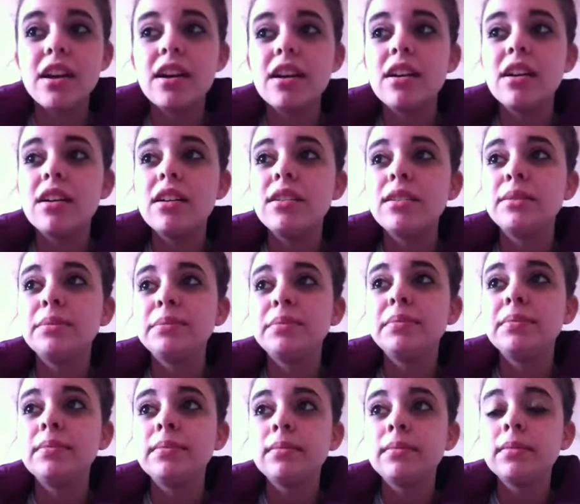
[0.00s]

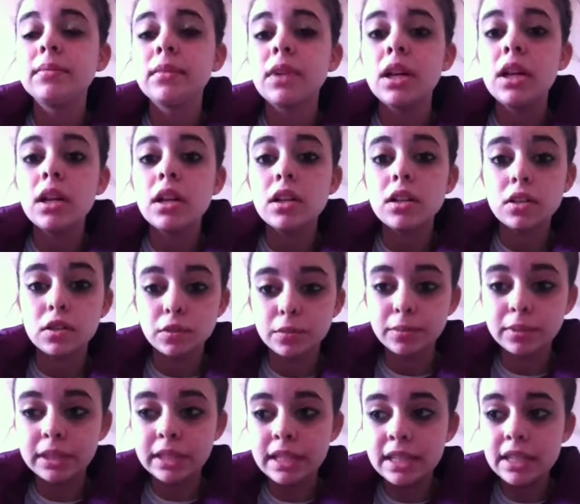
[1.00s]
Um, so
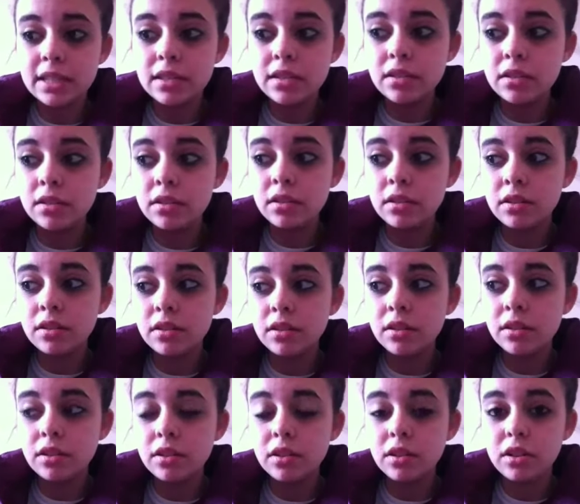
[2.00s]
please
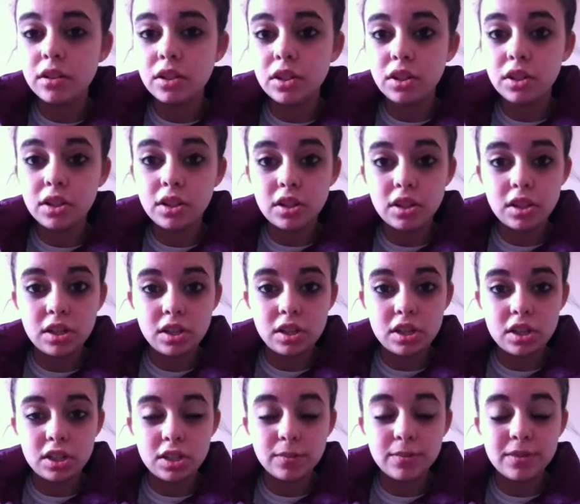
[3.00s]

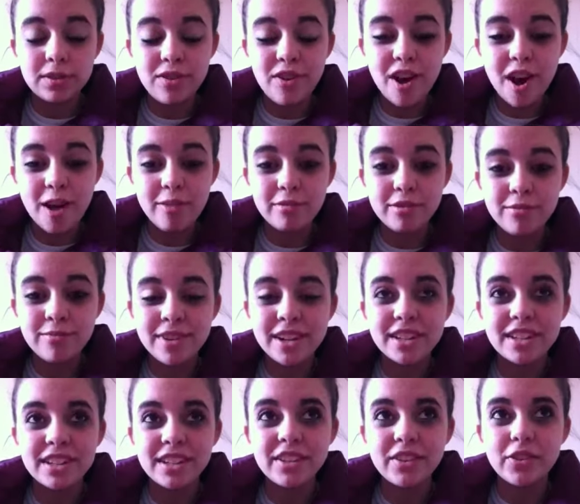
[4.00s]
subscribe to
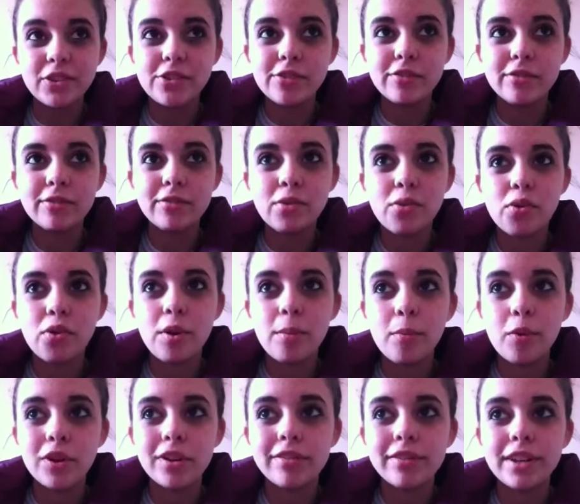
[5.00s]
my channel for
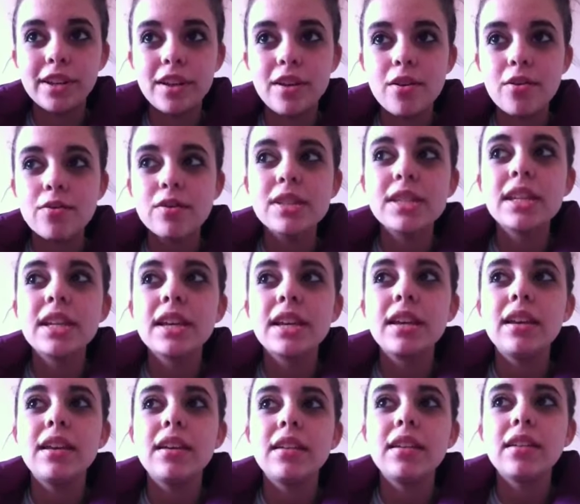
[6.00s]
more videos
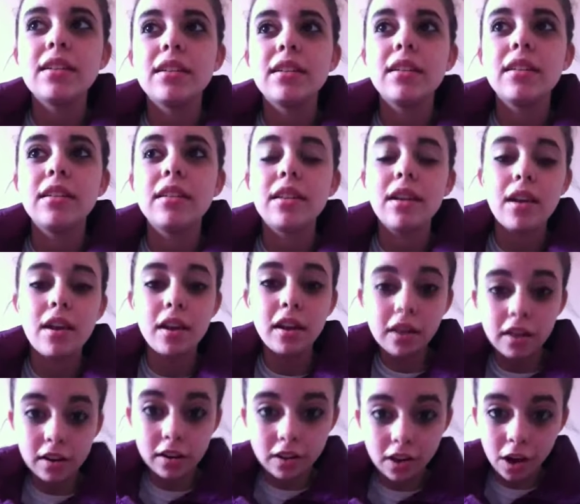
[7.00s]
and
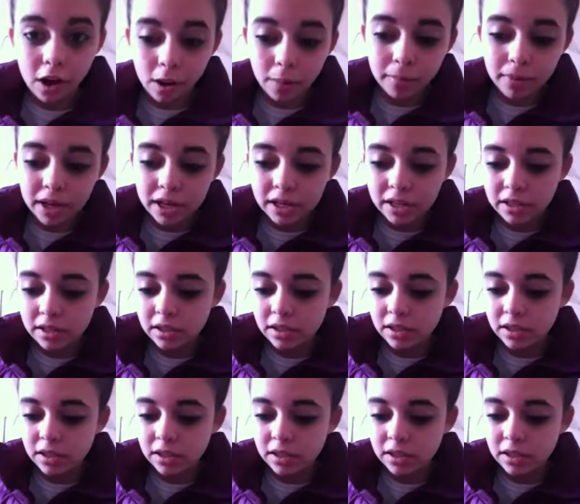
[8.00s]
comment